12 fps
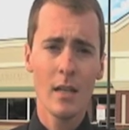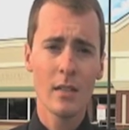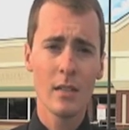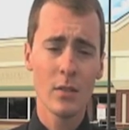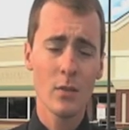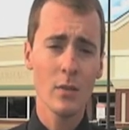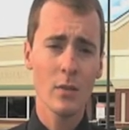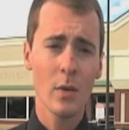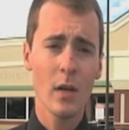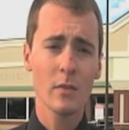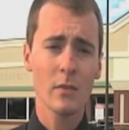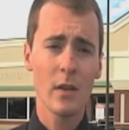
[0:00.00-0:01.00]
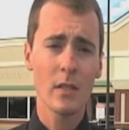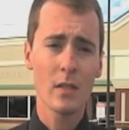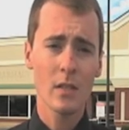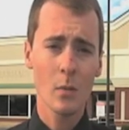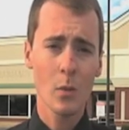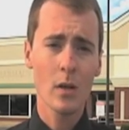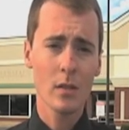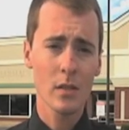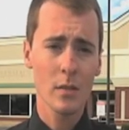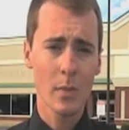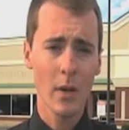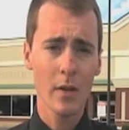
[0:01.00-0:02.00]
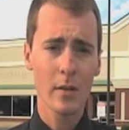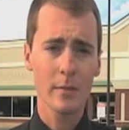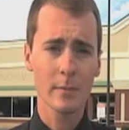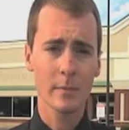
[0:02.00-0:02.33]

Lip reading: the students will have to find somewhere else to park.